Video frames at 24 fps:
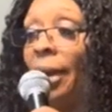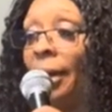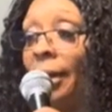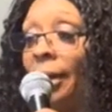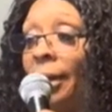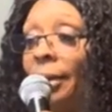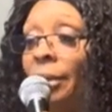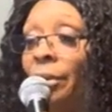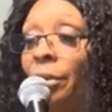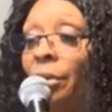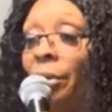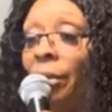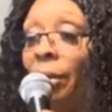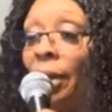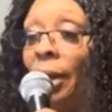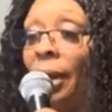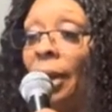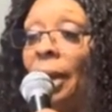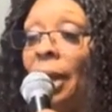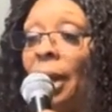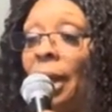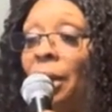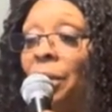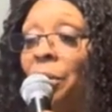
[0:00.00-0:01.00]
I, you know,
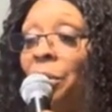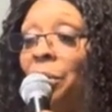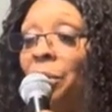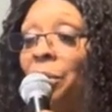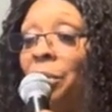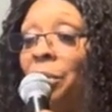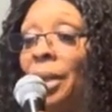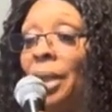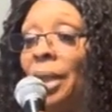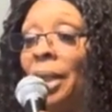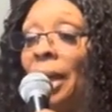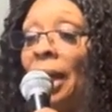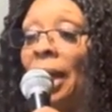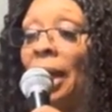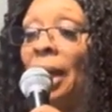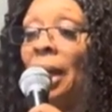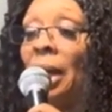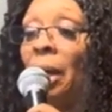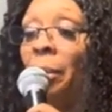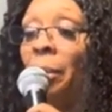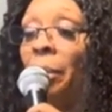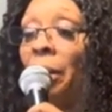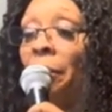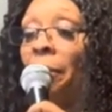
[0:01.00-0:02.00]
I can't do it. It ain't
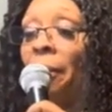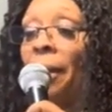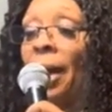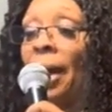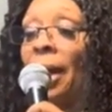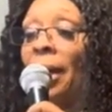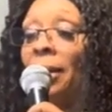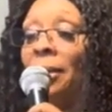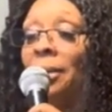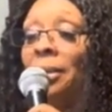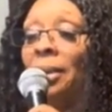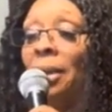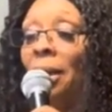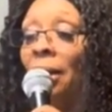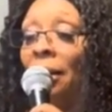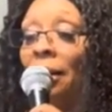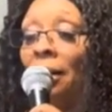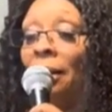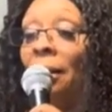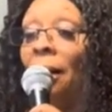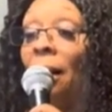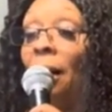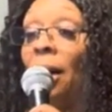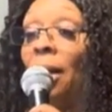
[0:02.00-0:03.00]
coming to pass.
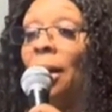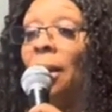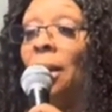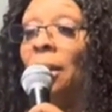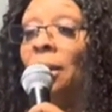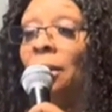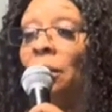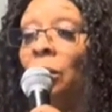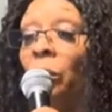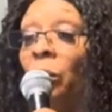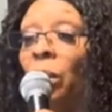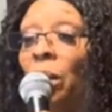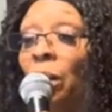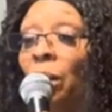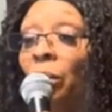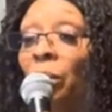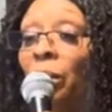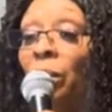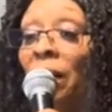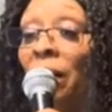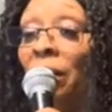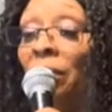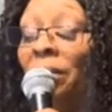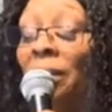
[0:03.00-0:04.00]
God is the one
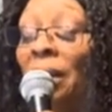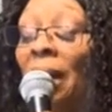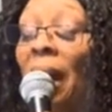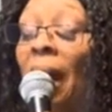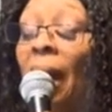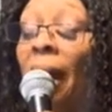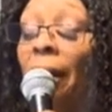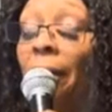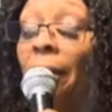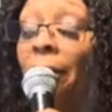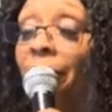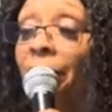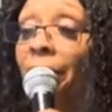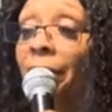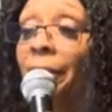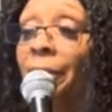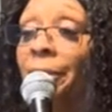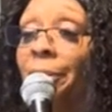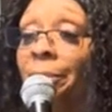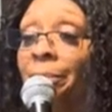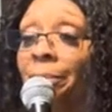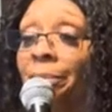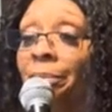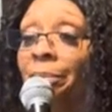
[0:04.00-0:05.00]
who gives life.
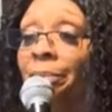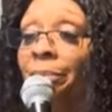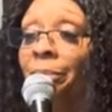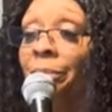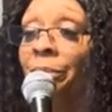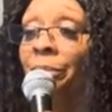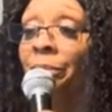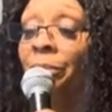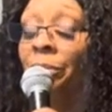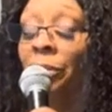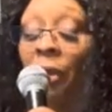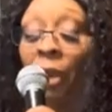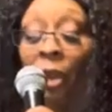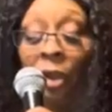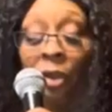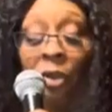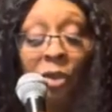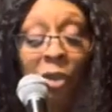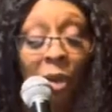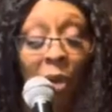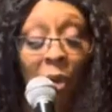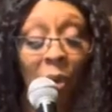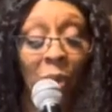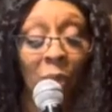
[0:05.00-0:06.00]
That's it.
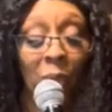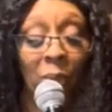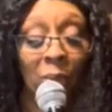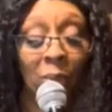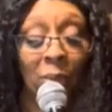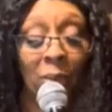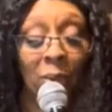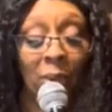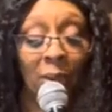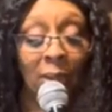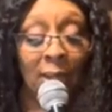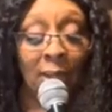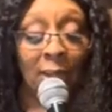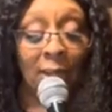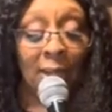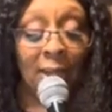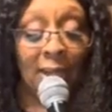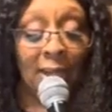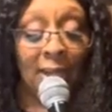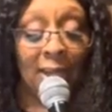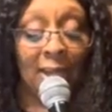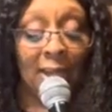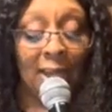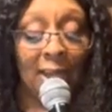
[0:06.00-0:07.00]
So That's it.
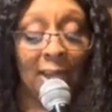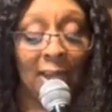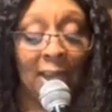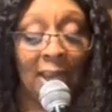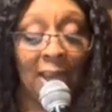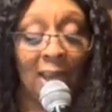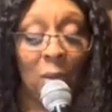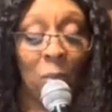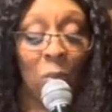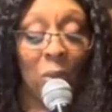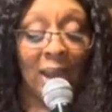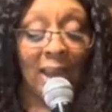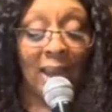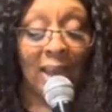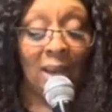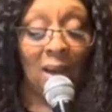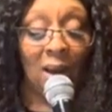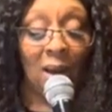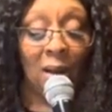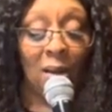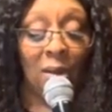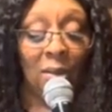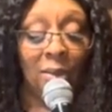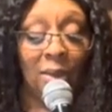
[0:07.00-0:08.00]
he waited
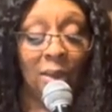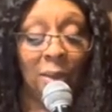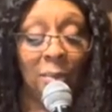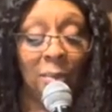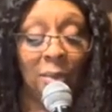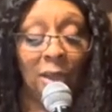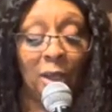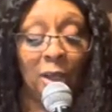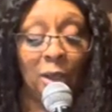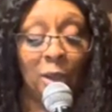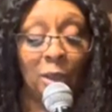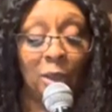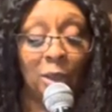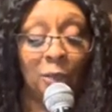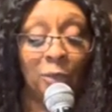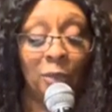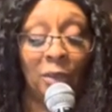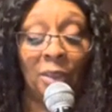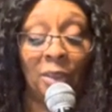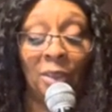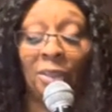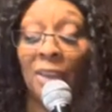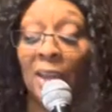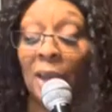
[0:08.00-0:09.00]
all them years
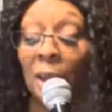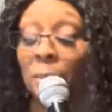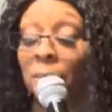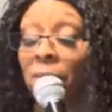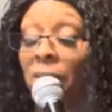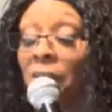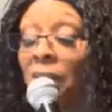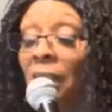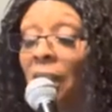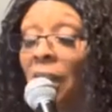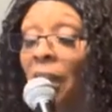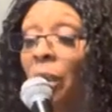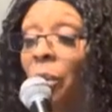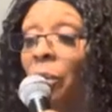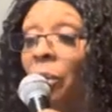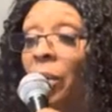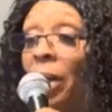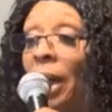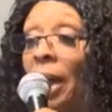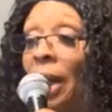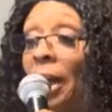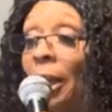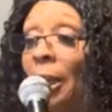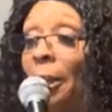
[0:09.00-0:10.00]
for them to get
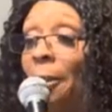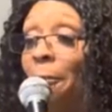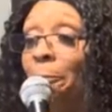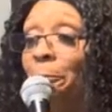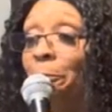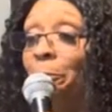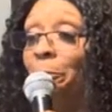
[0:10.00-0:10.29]
ready.